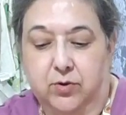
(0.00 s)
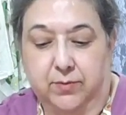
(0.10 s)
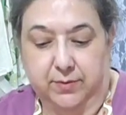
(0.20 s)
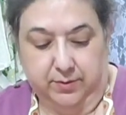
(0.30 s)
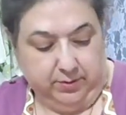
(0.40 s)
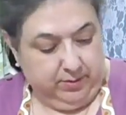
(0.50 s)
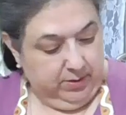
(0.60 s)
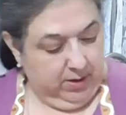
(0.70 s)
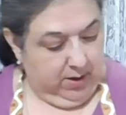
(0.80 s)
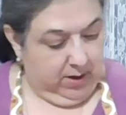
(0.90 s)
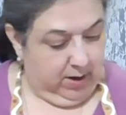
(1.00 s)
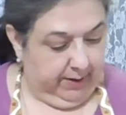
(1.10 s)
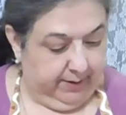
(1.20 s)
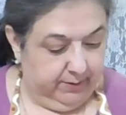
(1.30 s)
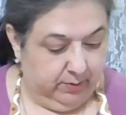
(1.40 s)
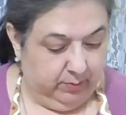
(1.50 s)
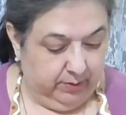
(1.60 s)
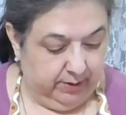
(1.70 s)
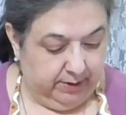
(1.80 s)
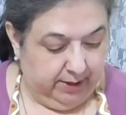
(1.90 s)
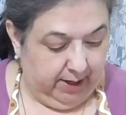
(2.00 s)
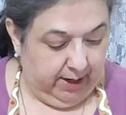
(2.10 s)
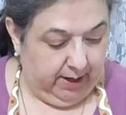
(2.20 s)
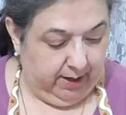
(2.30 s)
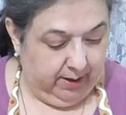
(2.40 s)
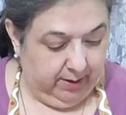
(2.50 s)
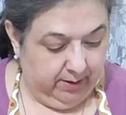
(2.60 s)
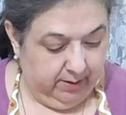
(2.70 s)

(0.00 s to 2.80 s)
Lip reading: juice. Okay, so we're going to take...